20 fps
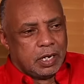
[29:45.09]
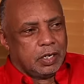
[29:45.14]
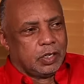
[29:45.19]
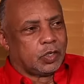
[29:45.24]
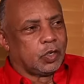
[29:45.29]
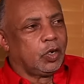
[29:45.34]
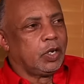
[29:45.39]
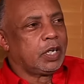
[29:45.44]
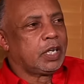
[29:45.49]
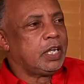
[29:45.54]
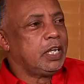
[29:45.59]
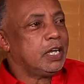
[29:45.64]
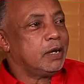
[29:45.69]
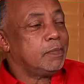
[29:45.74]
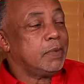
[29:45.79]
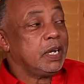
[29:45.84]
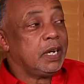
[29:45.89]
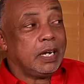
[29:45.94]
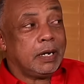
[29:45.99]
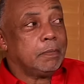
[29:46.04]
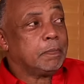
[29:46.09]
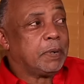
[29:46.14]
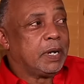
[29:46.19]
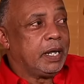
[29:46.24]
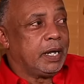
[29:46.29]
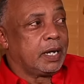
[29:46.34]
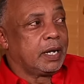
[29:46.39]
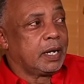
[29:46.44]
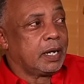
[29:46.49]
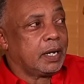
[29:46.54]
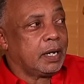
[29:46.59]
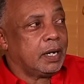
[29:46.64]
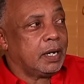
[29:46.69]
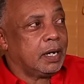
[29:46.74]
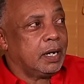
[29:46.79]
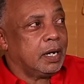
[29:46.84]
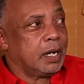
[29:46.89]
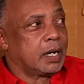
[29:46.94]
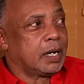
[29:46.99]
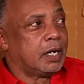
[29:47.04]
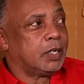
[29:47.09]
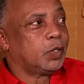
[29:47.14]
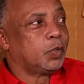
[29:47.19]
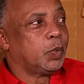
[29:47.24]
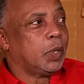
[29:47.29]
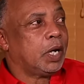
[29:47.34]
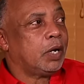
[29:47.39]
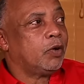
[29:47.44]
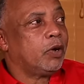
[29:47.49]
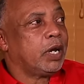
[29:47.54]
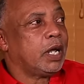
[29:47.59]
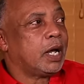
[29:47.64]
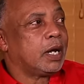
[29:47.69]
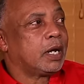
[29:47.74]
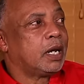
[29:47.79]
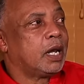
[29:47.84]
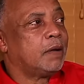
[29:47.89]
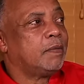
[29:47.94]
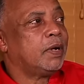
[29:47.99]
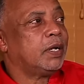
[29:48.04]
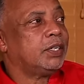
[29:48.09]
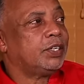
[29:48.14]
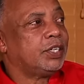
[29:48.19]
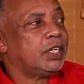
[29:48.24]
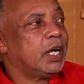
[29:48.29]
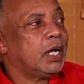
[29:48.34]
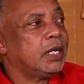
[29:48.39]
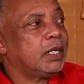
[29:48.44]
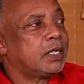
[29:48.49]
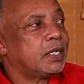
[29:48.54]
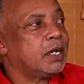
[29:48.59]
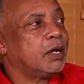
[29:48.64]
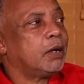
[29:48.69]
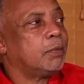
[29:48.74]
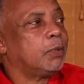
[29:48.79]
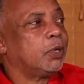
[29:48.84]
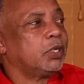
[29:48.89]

So he came, he didn't play, because we already had Glamour G and Tinawan,